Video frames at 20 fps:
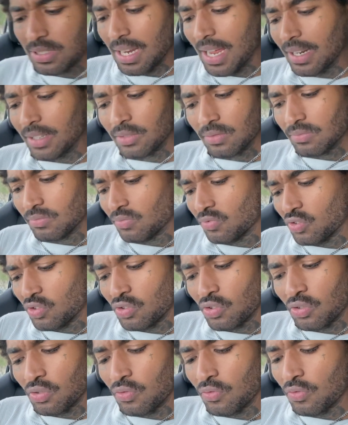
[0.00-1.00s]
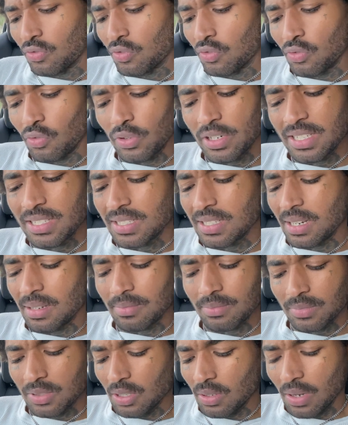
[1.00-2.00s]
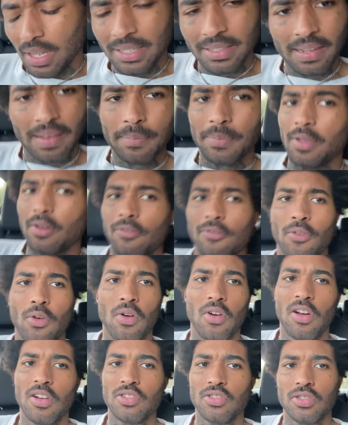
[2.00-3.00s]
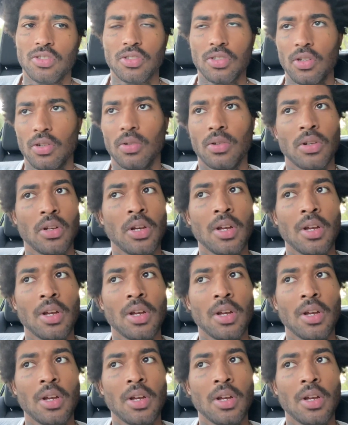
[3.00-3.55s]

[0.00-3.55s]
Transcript: like three something, so like damn near 400. So